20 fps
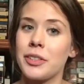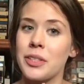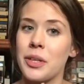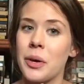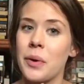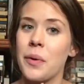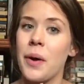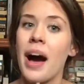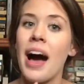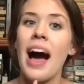
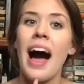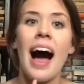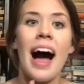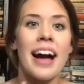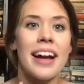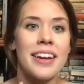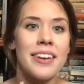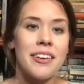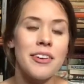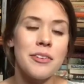So
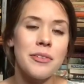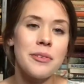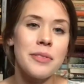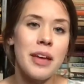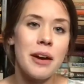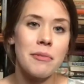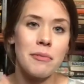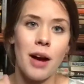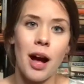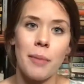I know
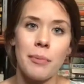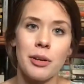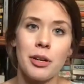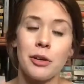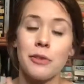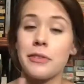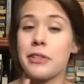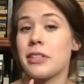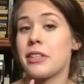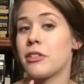that Robin
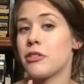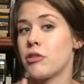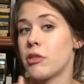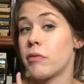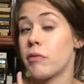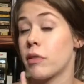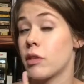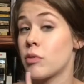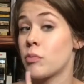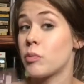over at the
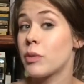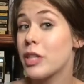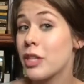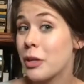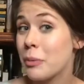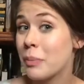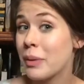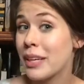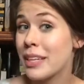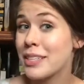Driftless
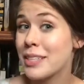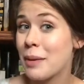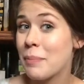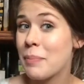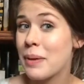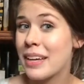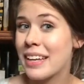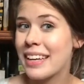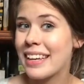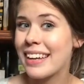Reader plans on
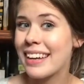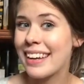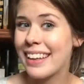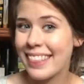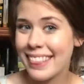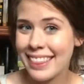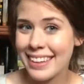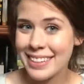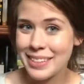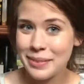picking
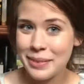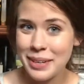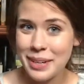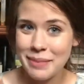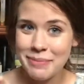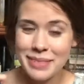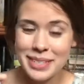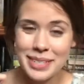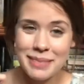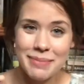this one
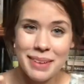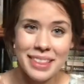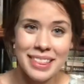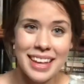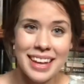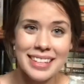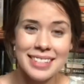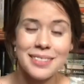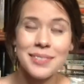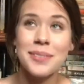up this
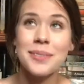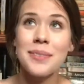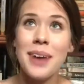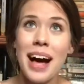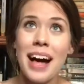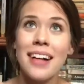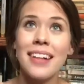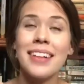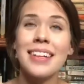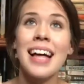month as
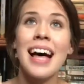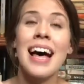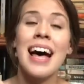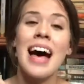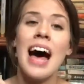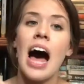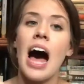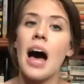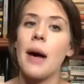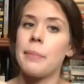well.
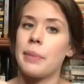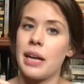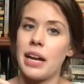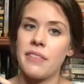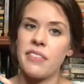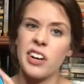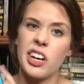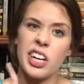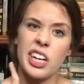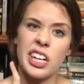Um, and
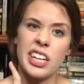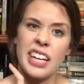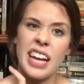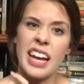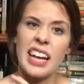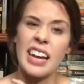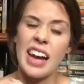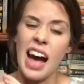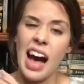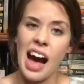I've heard
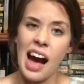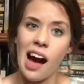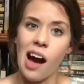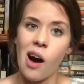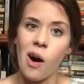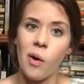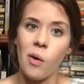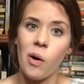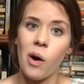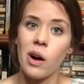Kate
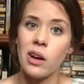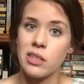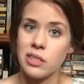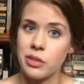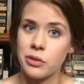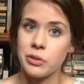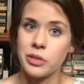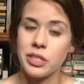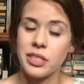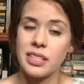Howe
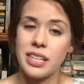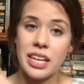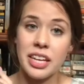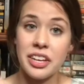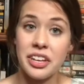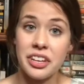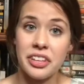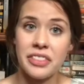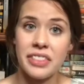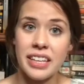also
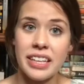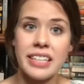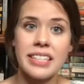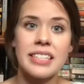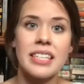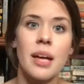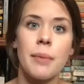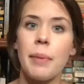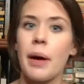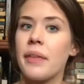say good things
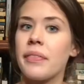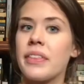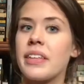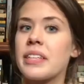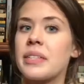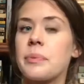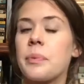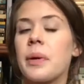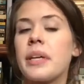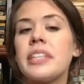about
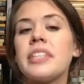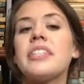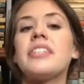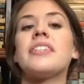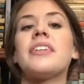this one.